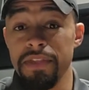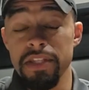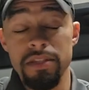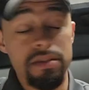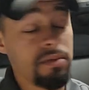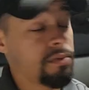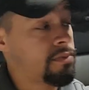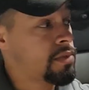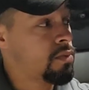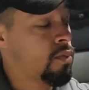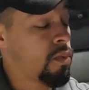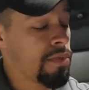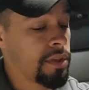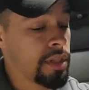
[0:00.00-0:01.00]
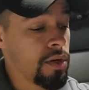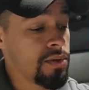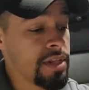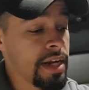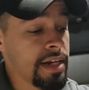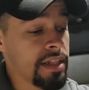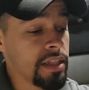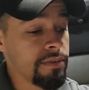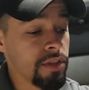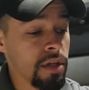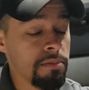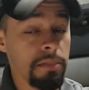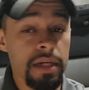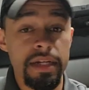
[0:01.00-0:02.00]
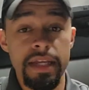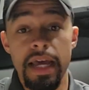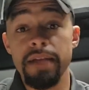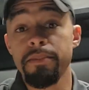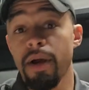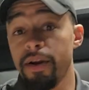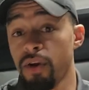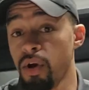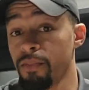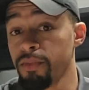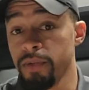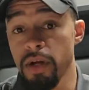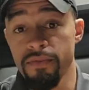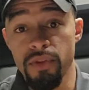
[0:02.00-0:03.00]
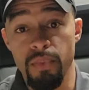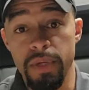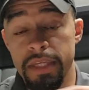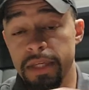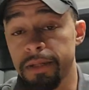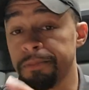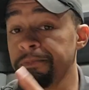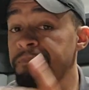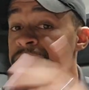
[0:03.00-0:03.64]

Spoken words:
The load that I delivered on Monday, I brought home with me over the weekend.